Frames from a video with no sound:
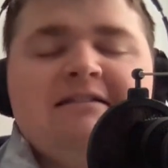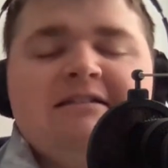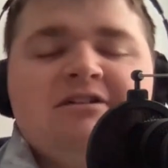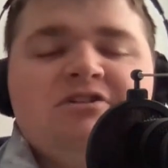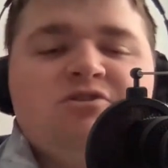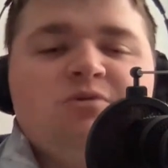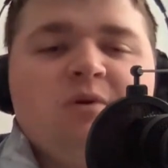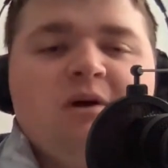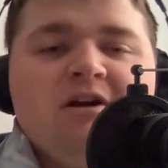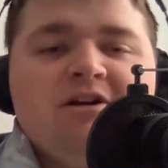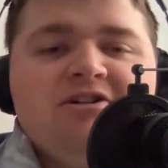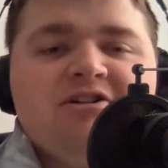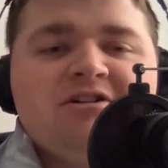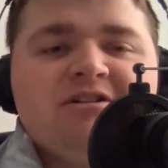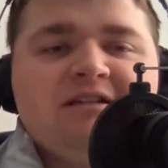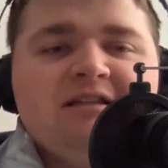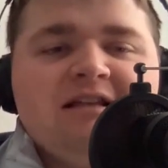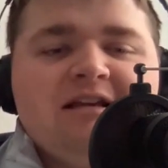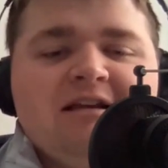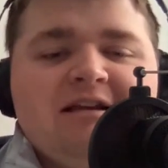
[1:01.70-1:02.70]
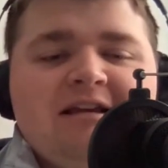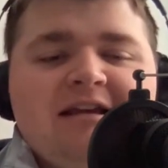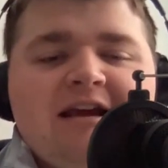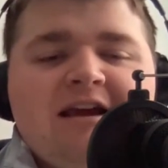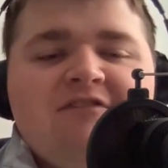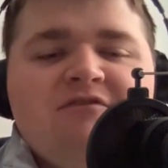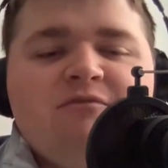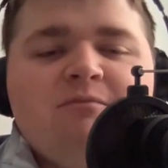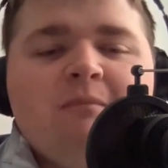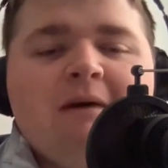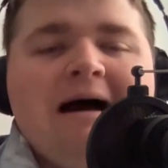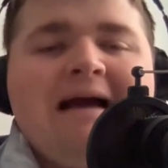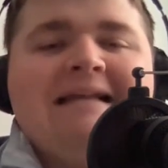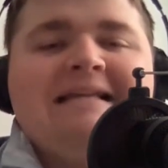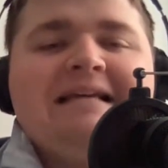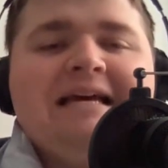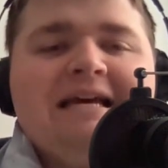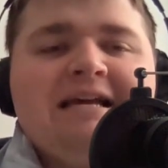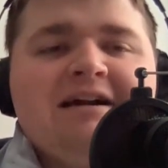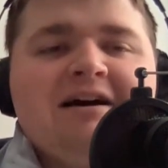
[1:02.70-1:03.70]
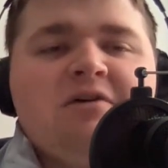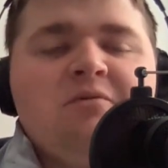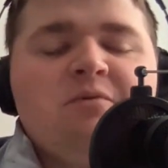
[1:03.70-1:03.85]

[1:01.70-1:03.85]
situations, and then gave my take